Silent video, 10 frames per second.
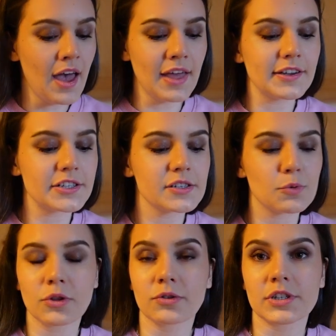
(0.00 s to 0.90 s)
And I just
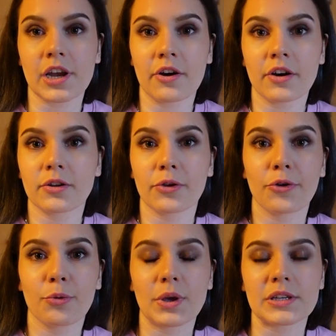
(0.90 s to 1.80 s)
want to share it to
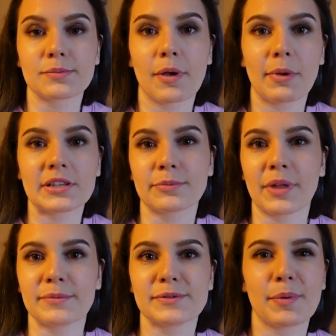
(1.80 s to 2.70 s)
you because maybe
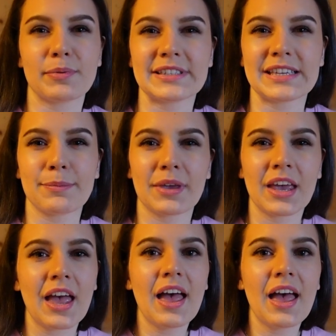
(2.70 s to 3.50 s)
sometimes people see me